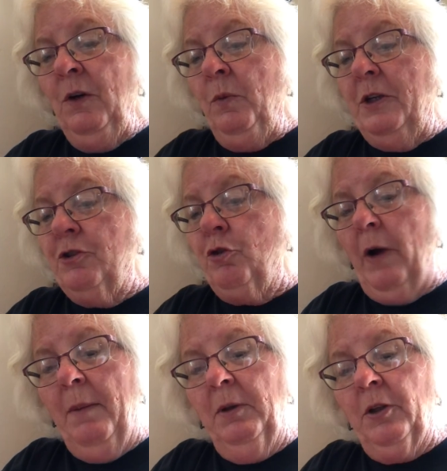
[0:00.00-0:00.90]
We
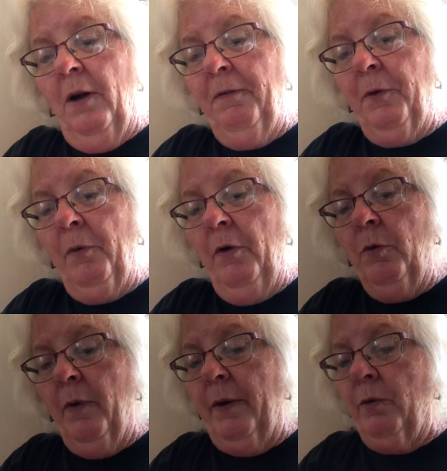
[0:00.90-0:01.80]
scrambled off the road
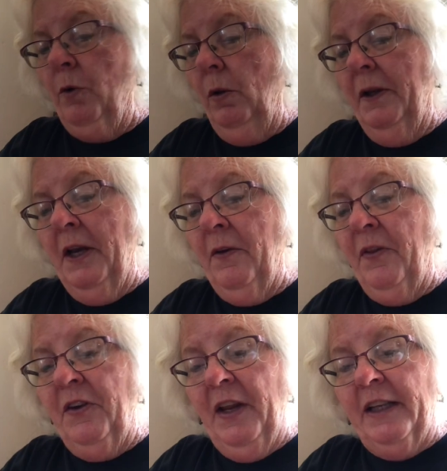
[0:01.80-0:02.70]
and went rolling into
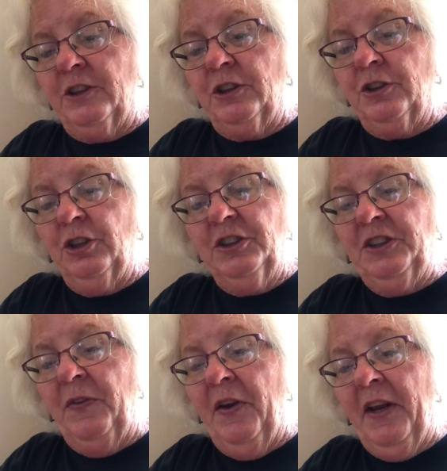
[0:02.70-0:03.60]
the ditch, just
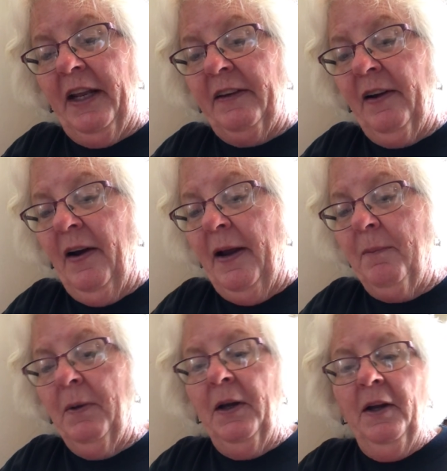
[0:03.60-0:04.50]
in the nick of
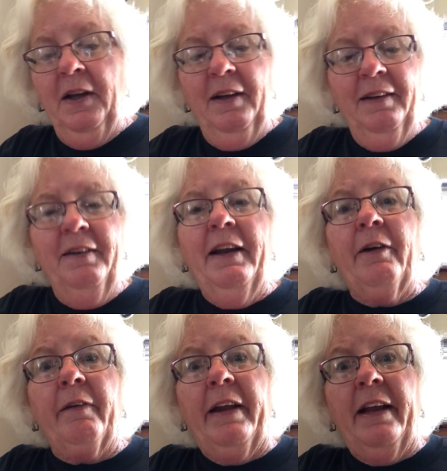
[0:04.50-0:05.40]
time.
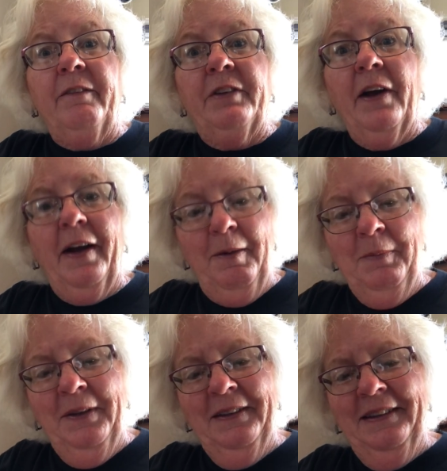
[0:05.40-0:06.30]
Nickering of
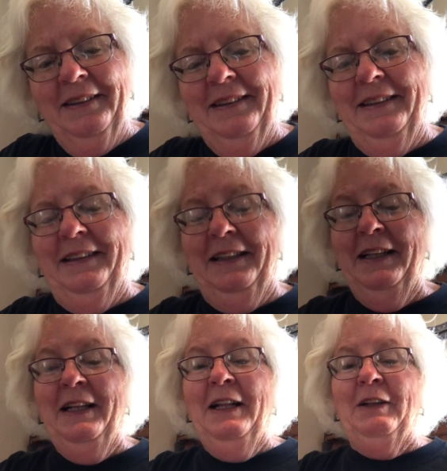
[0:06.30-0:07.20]
time.
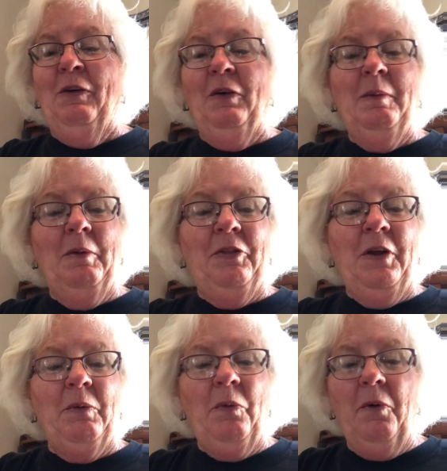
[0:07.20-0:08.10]
The horrible
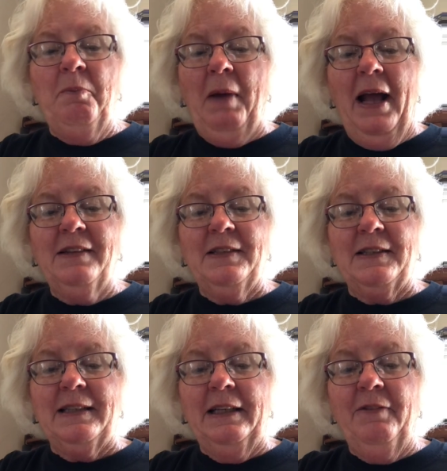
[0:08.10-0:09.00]
thing roared past
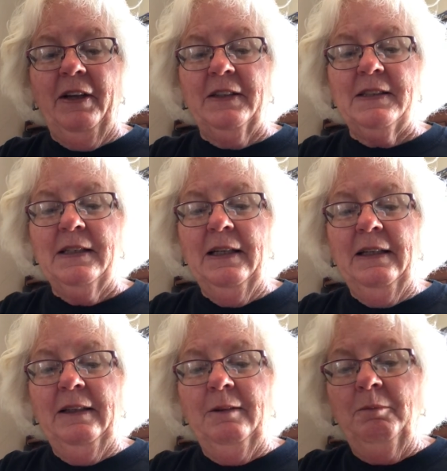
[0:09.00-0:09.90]
us, leaving us,
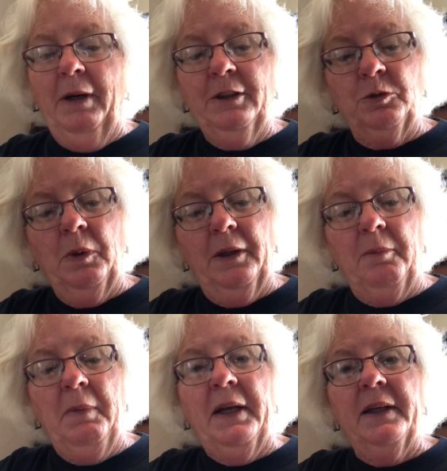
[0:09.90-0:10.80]
might as well
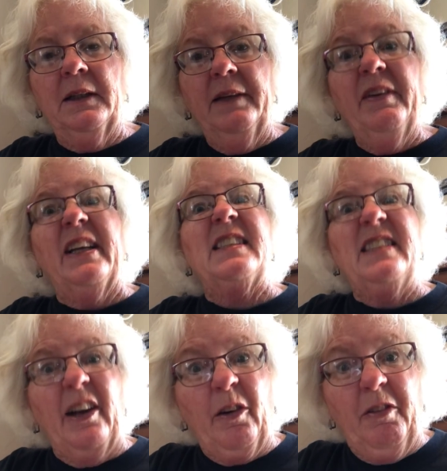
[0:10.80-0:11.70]
admit it, leaving us
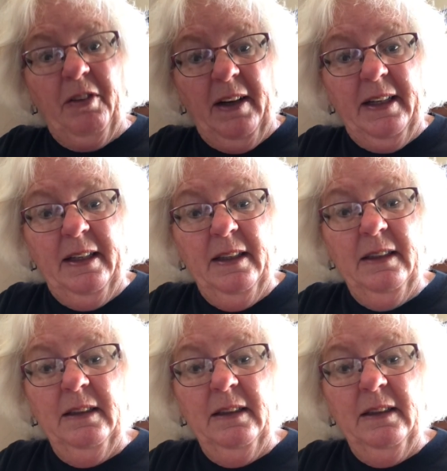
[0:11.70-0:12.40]
terrified.